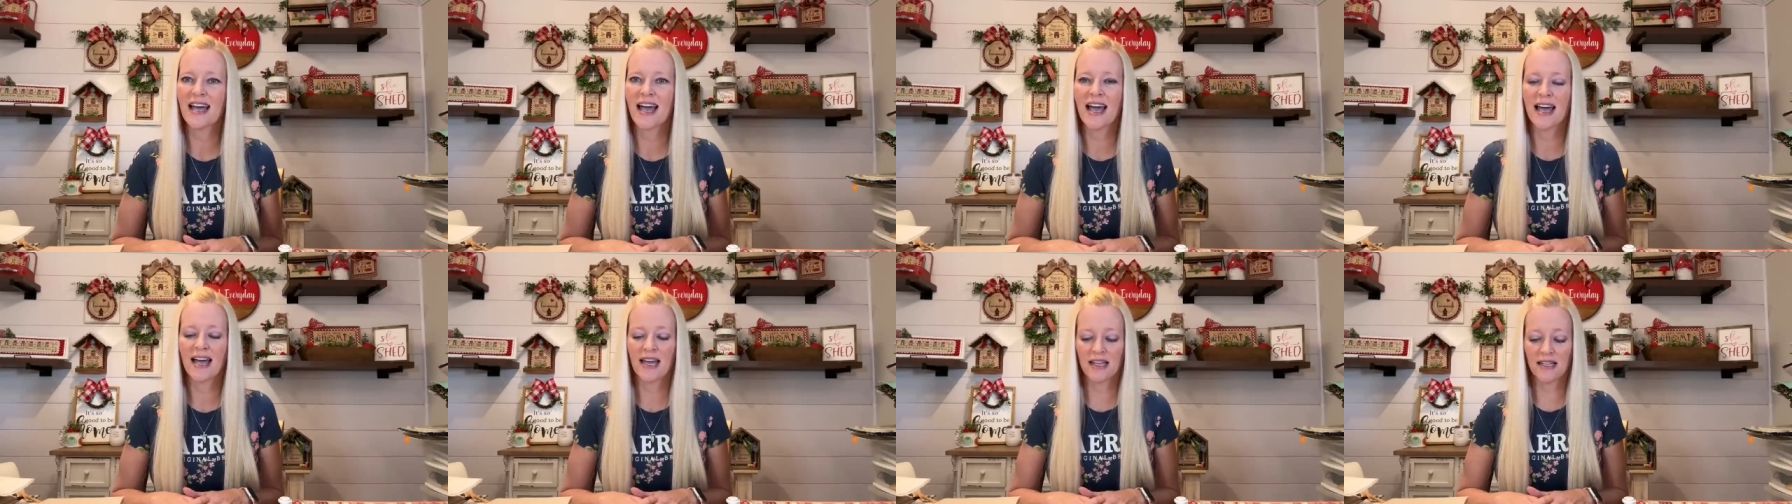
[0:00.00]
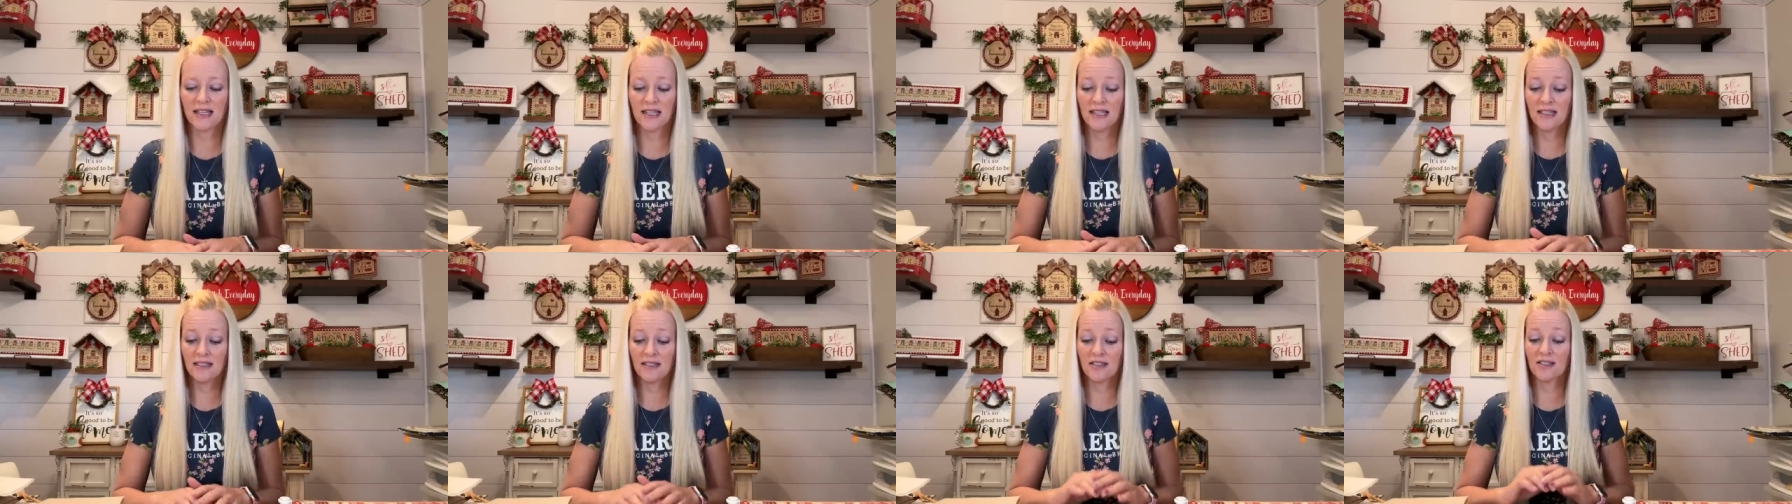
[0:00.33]

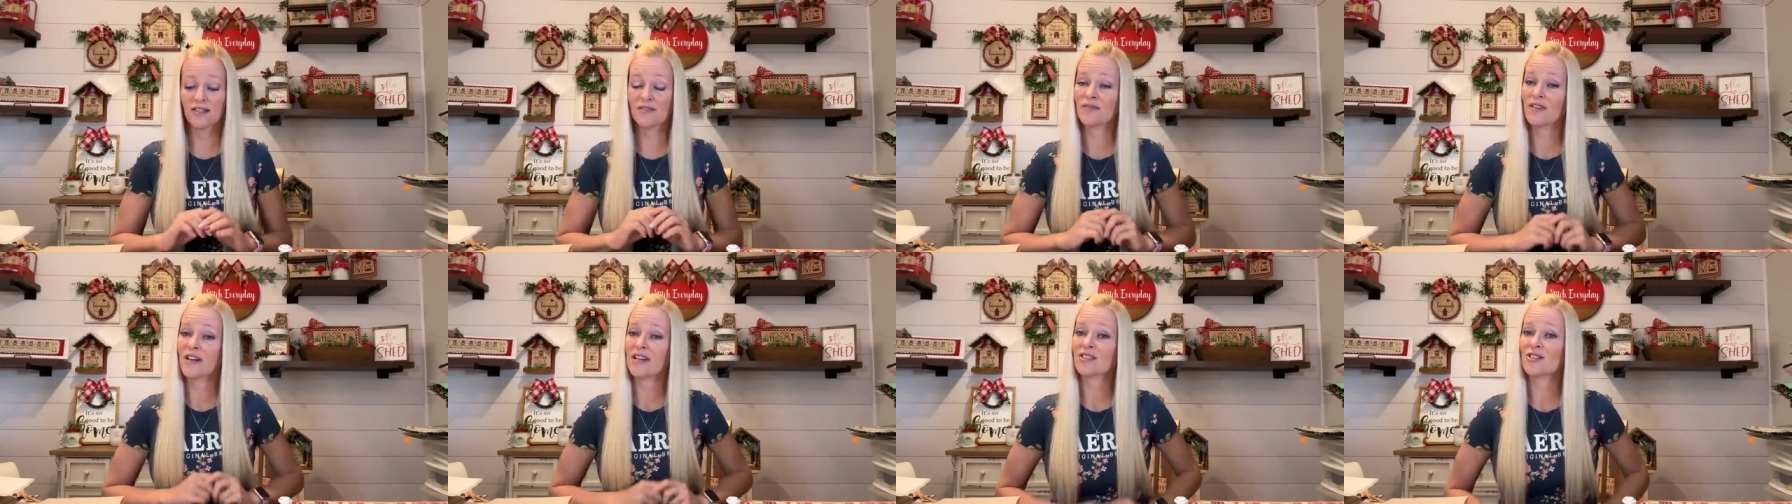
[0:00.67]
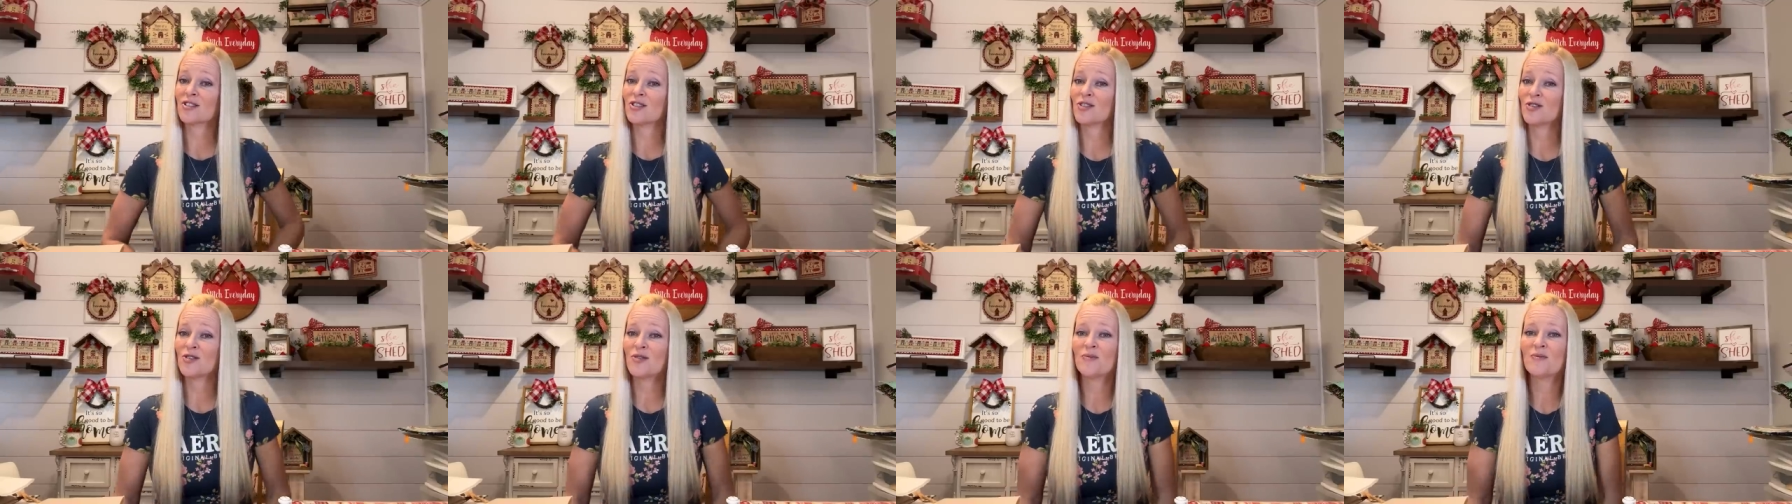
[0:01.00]
and this is
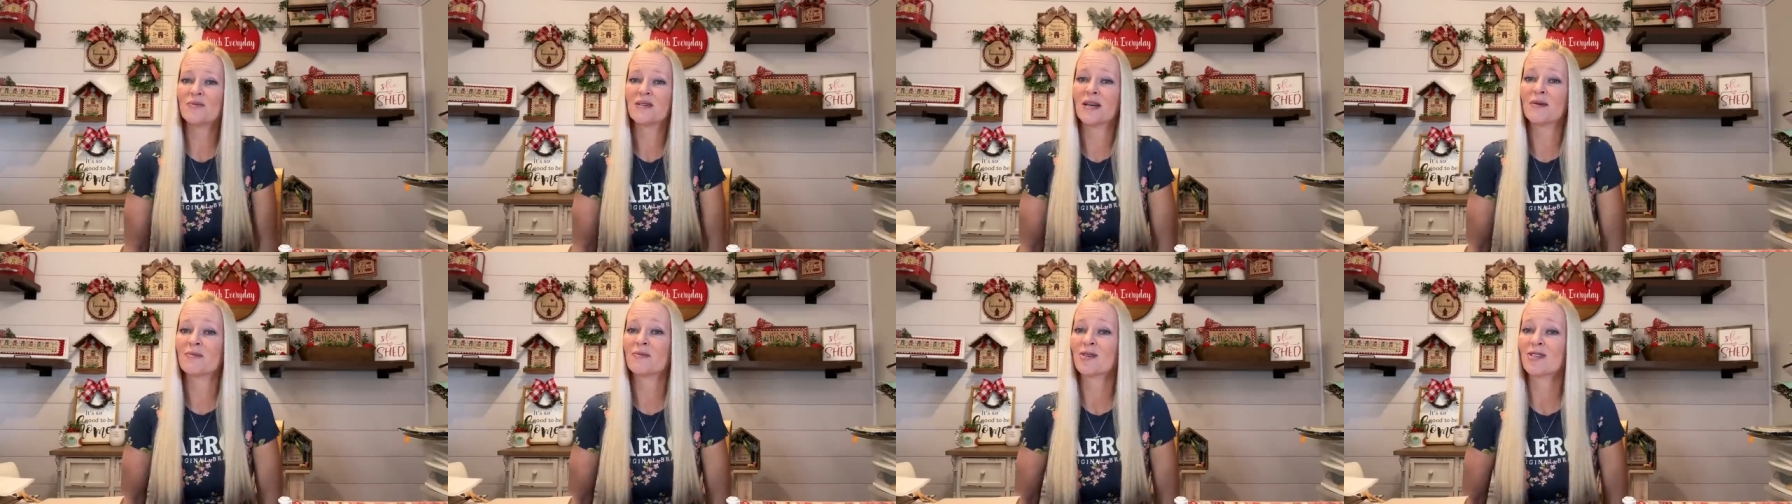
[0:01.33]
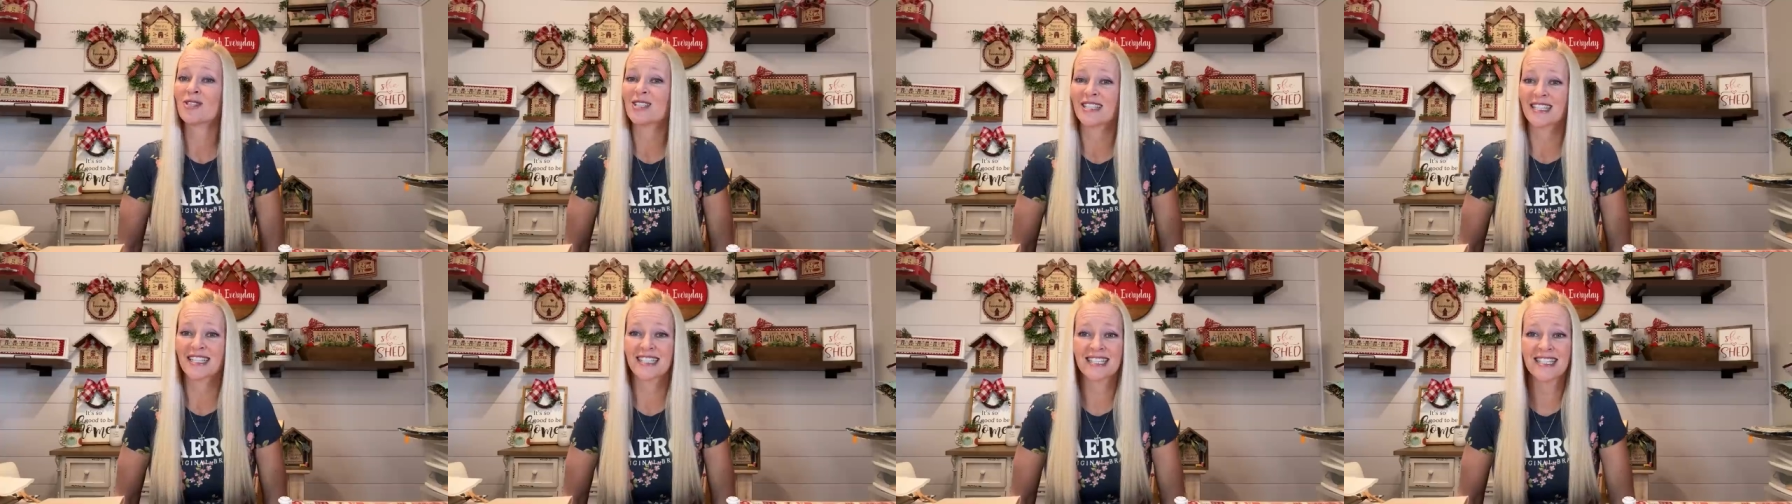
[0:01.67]
FlossTube number
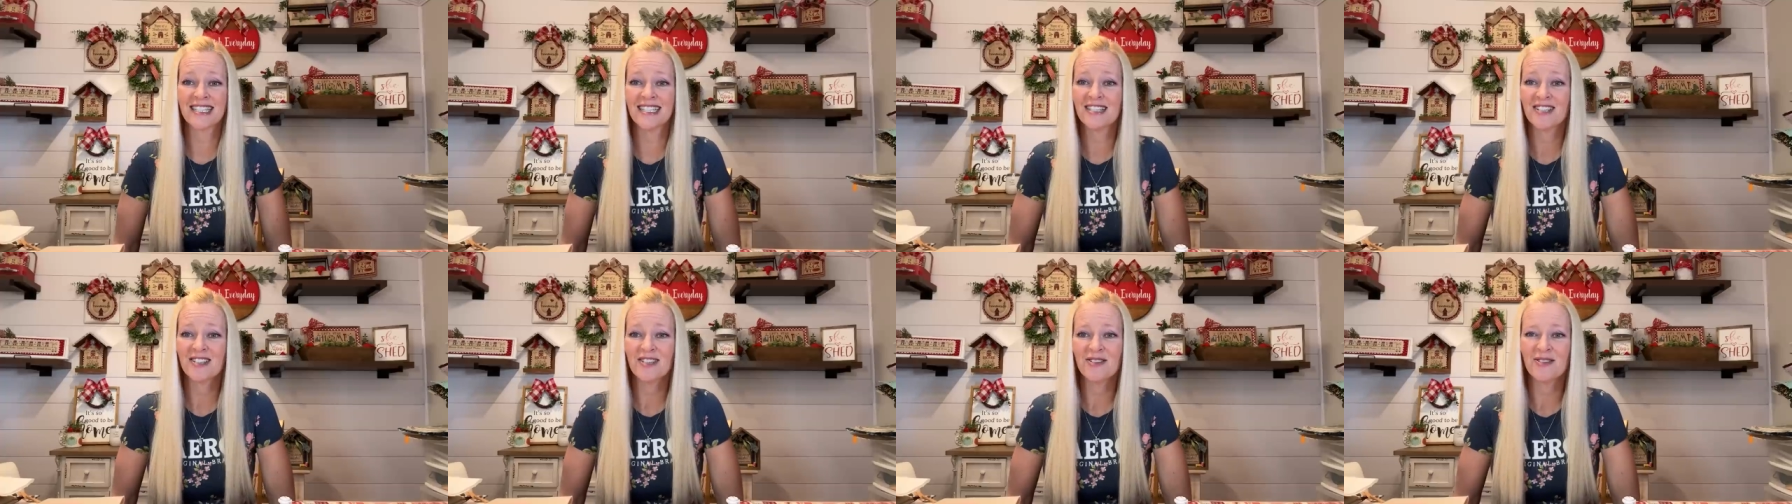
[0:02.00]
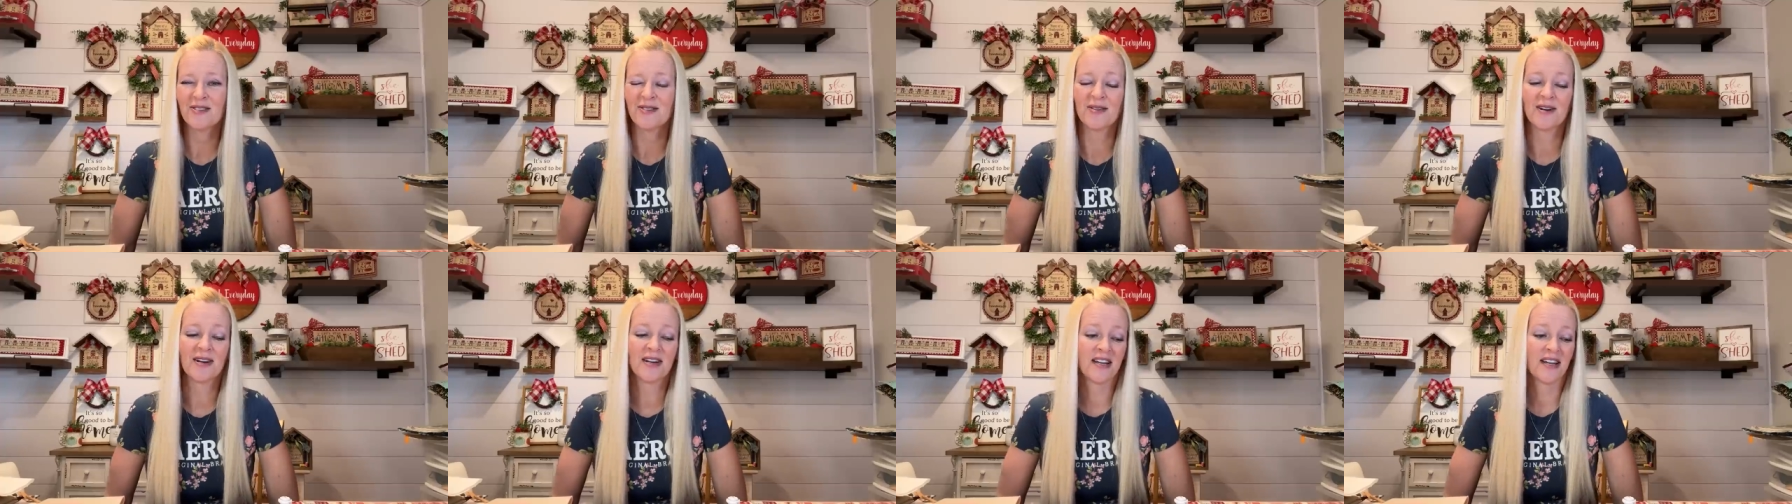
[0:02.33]

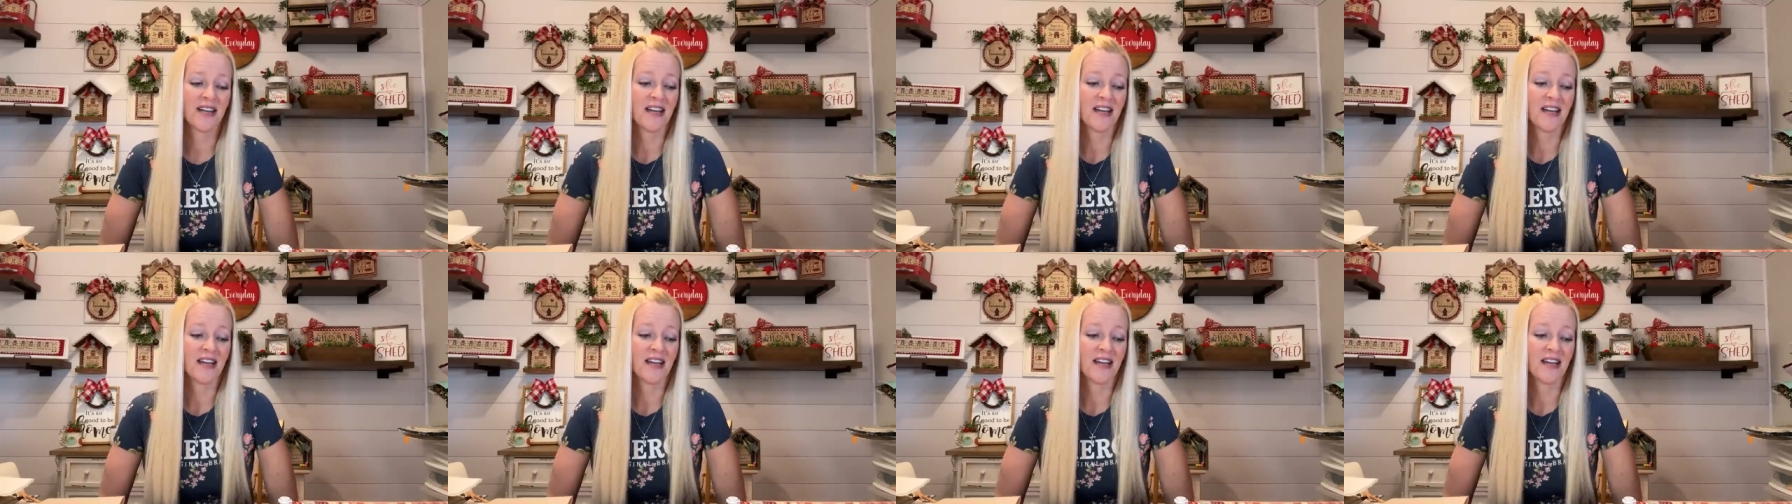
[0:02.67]
62.